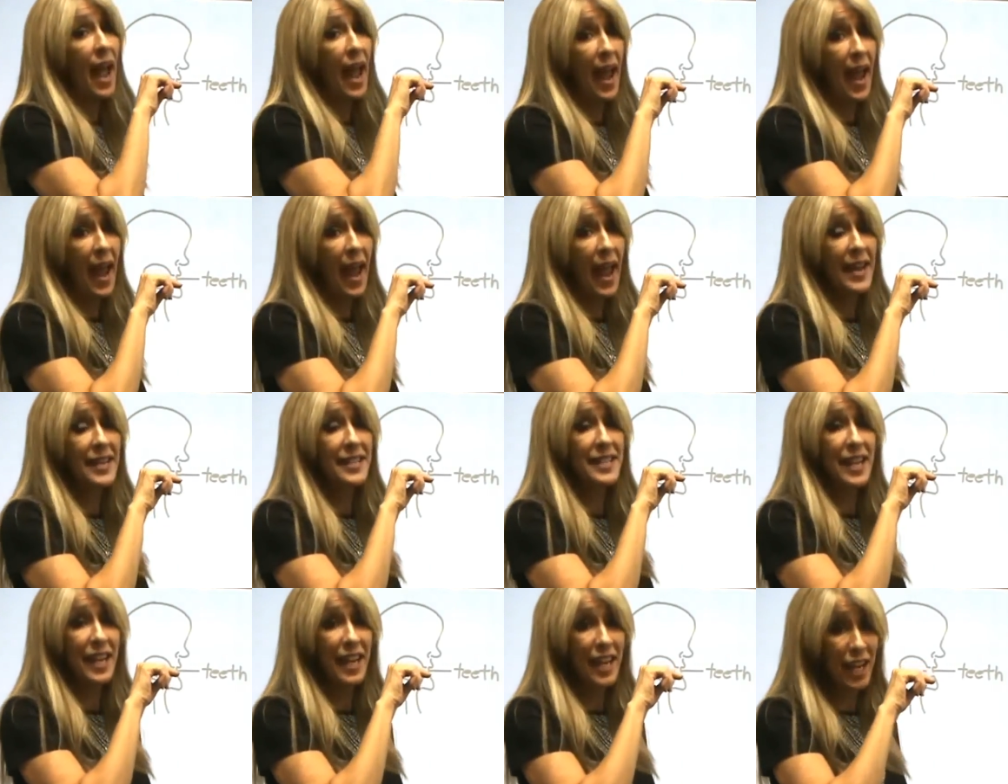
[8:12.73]

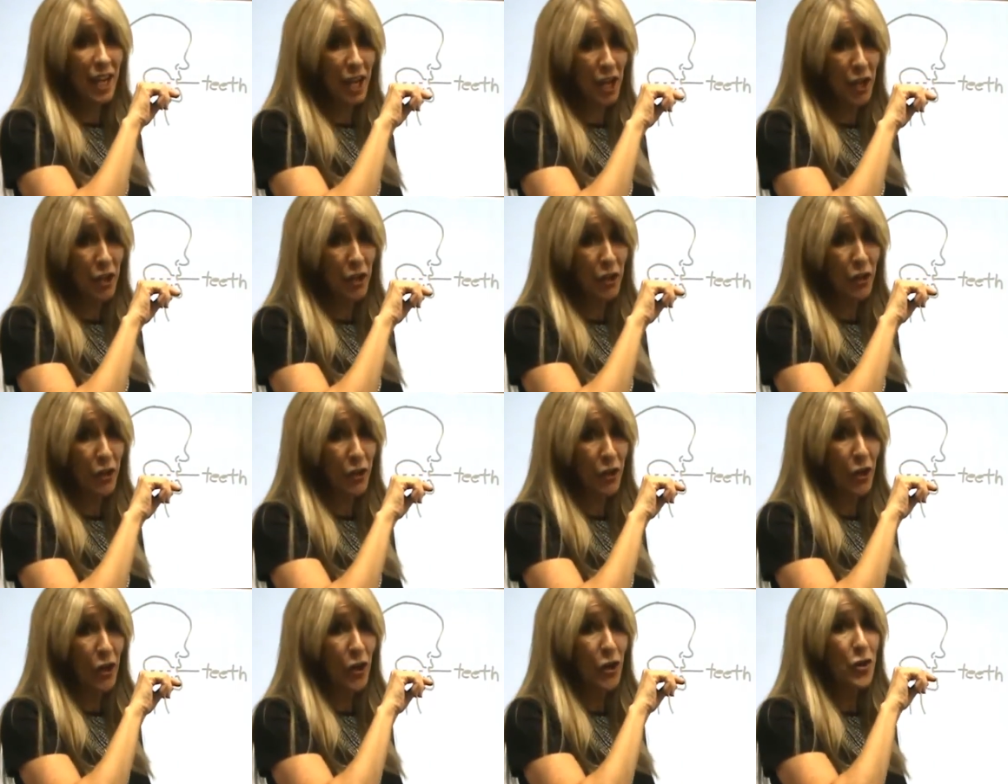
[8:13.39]
and
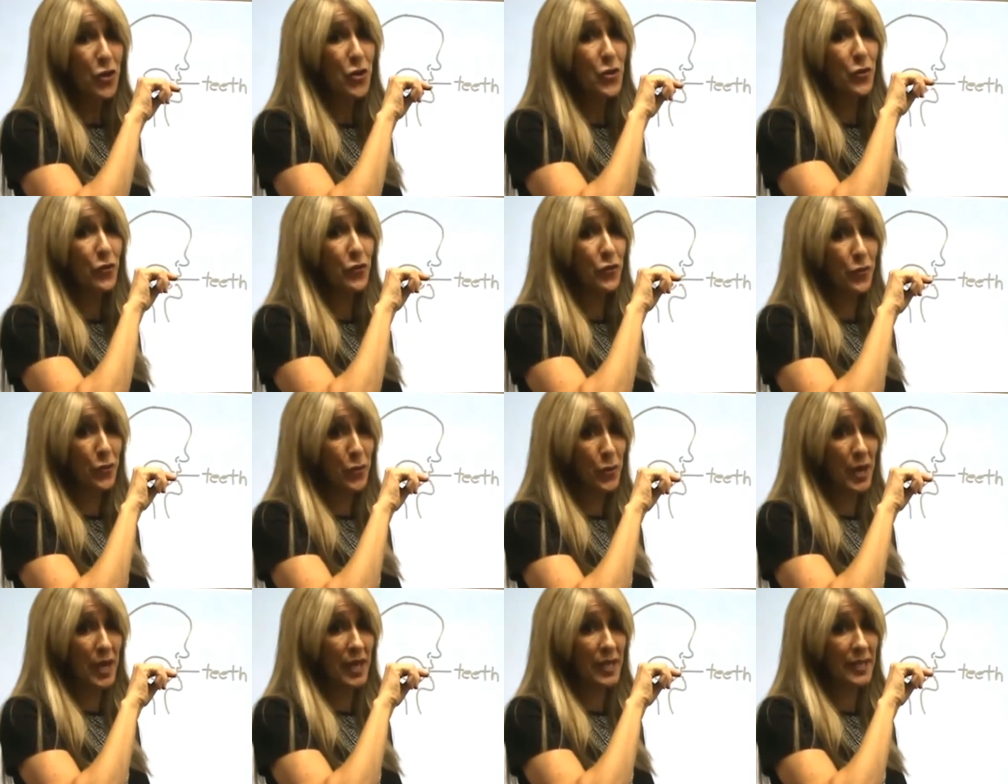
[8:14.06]
hear your
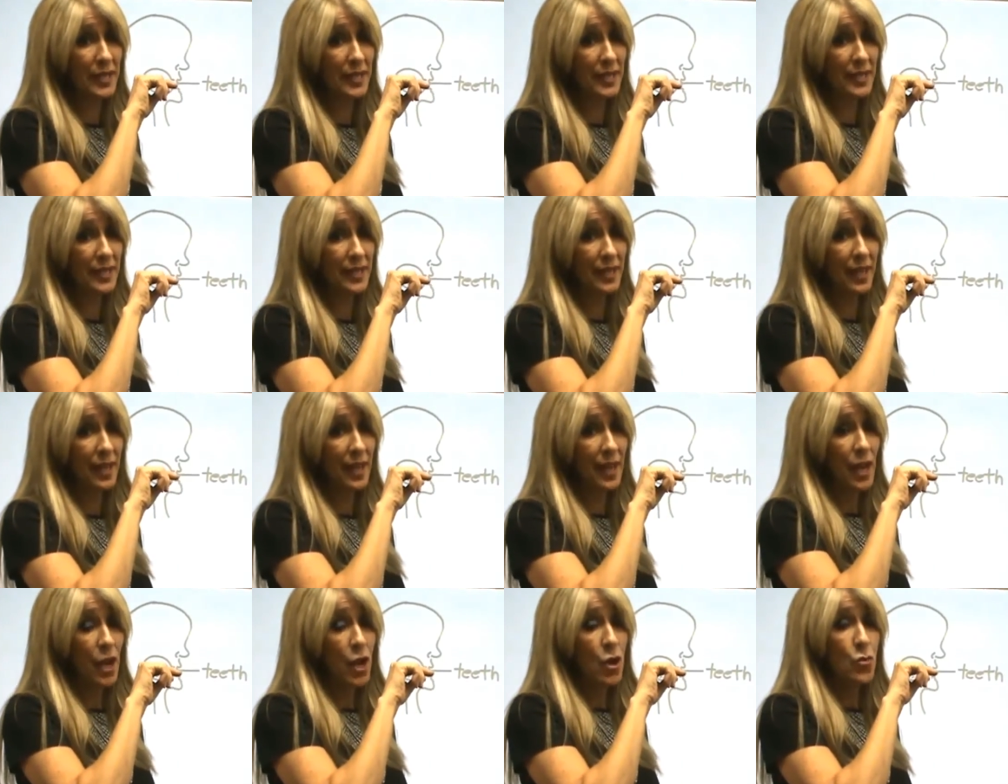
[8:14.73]
voice.
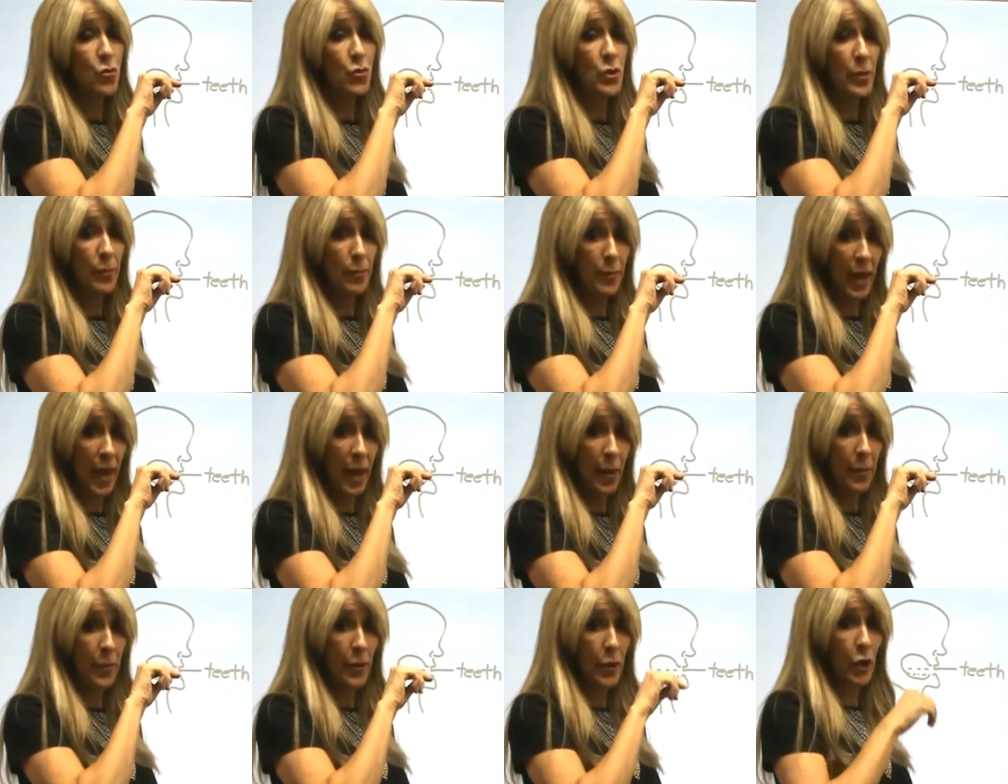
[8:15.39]

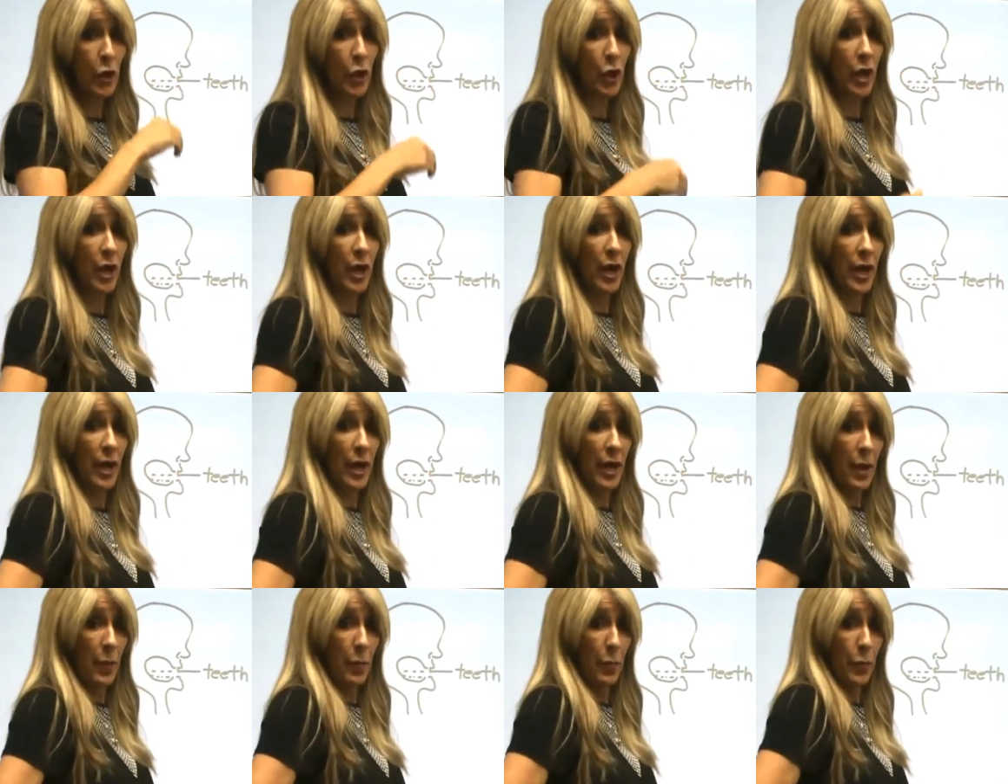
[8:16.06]
Remember,
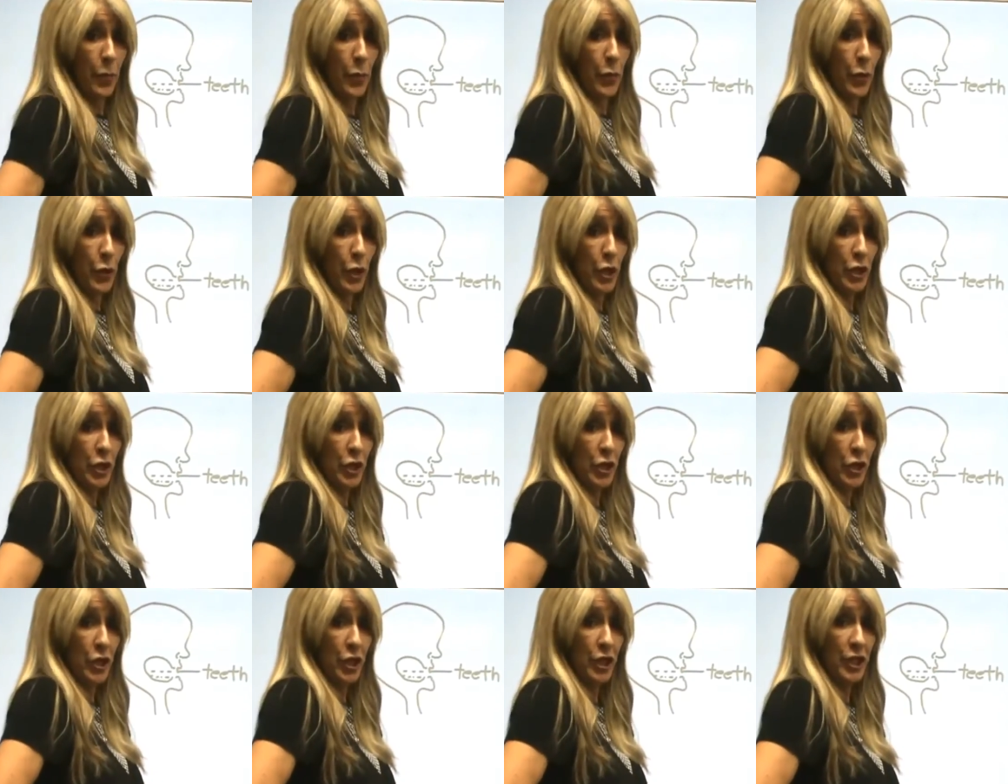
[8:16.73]

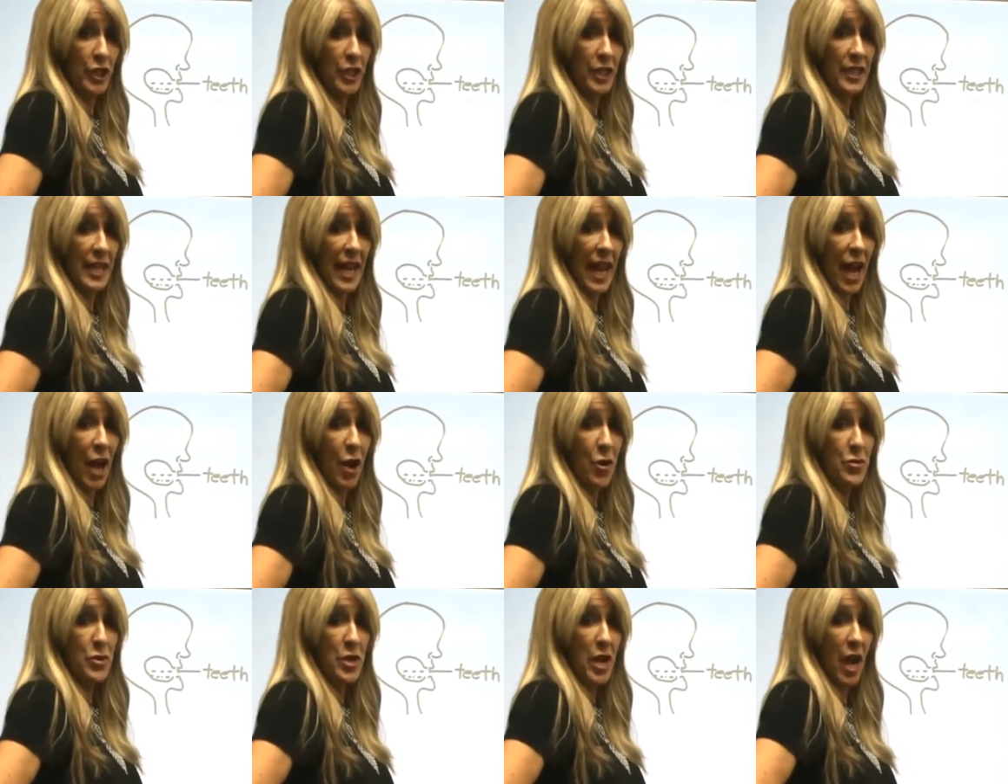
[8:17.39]
push the
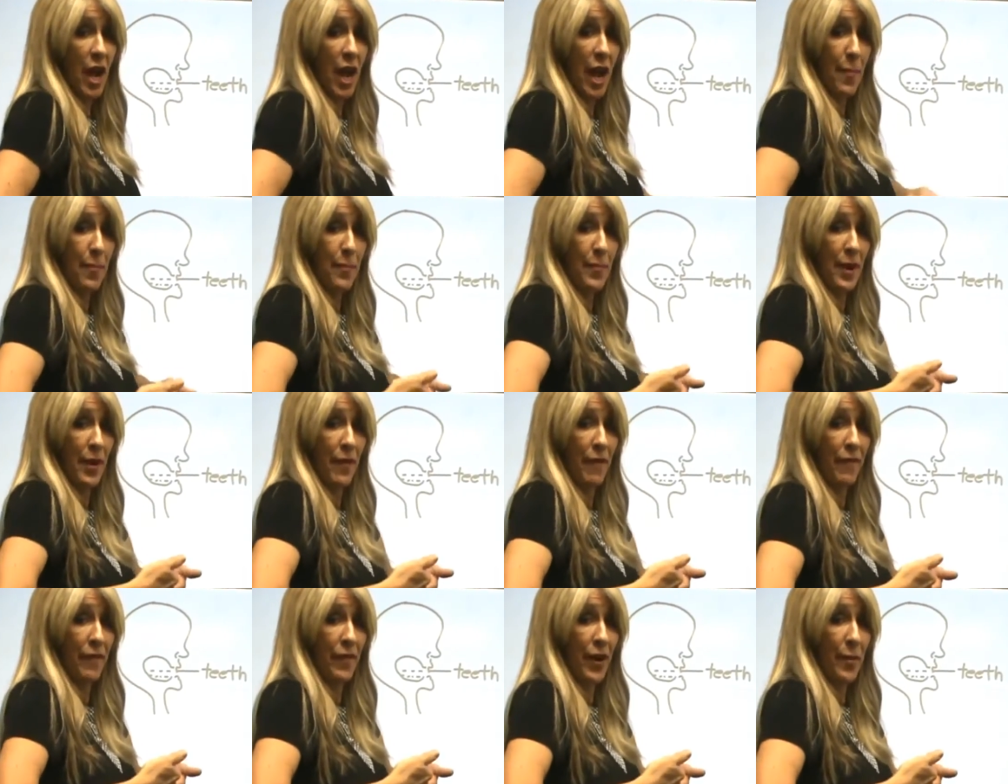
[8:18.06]
sound up
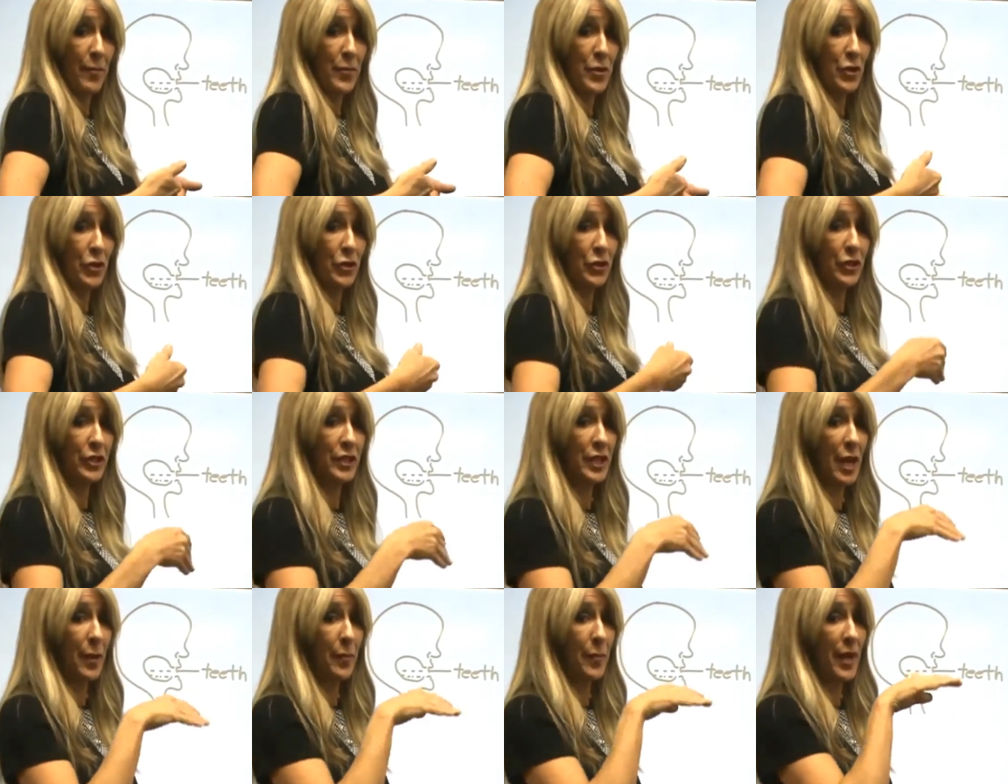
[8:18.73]
from your
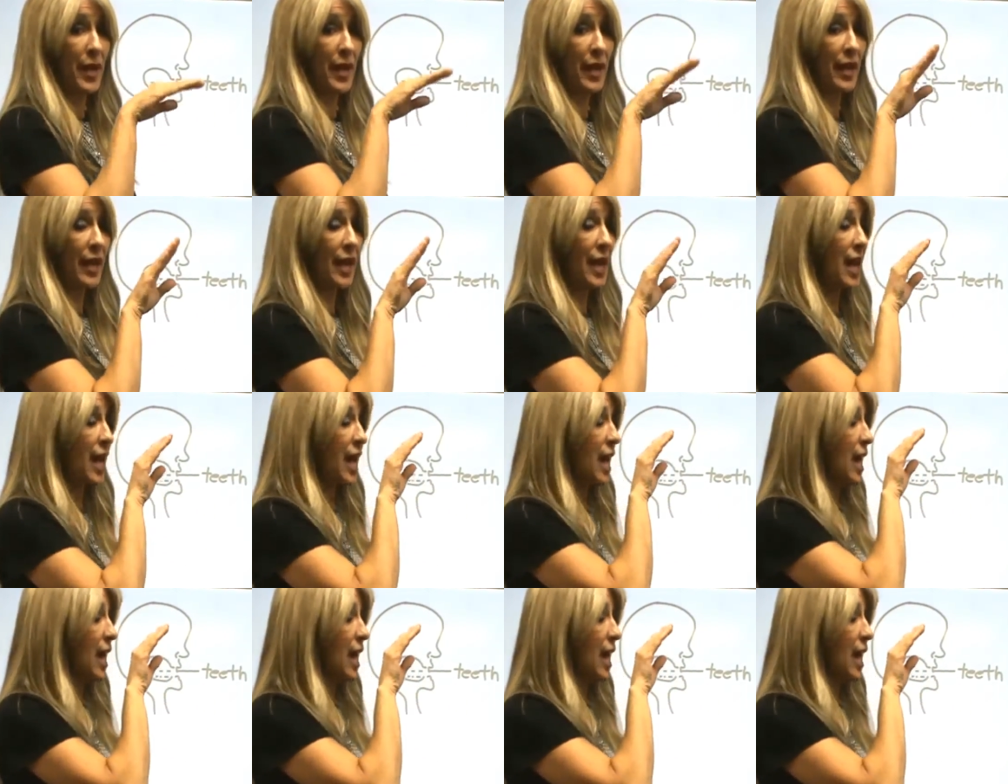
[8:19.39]
stomach.